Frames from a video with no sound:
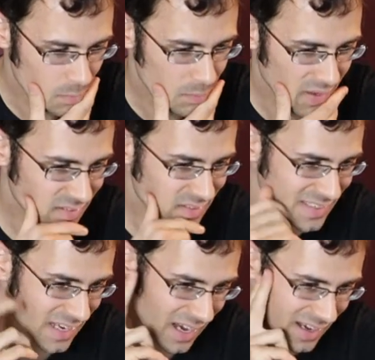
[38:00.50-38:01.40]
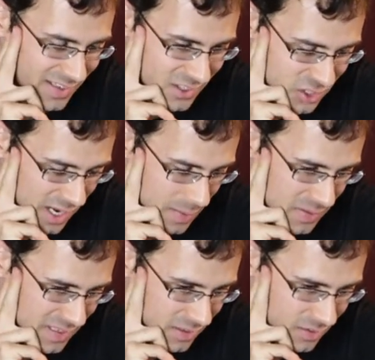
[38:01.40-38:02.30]
best
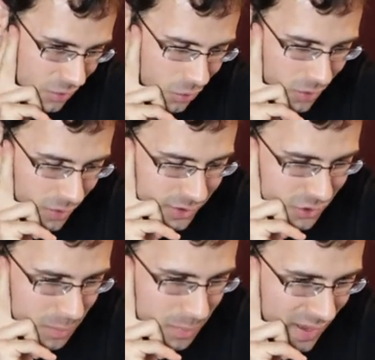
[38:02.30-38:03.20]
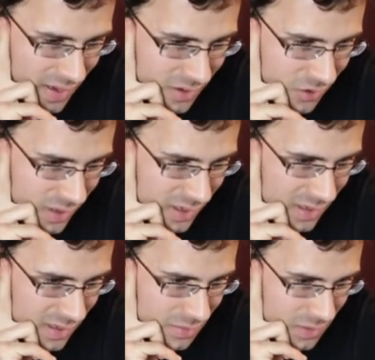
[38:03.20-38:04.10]
non-Japanese orange or mandarin
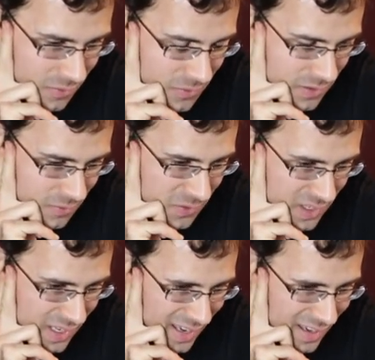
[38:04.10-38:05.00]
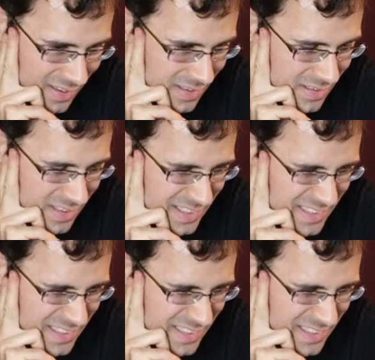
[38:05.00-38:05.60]
is what Finfin asks.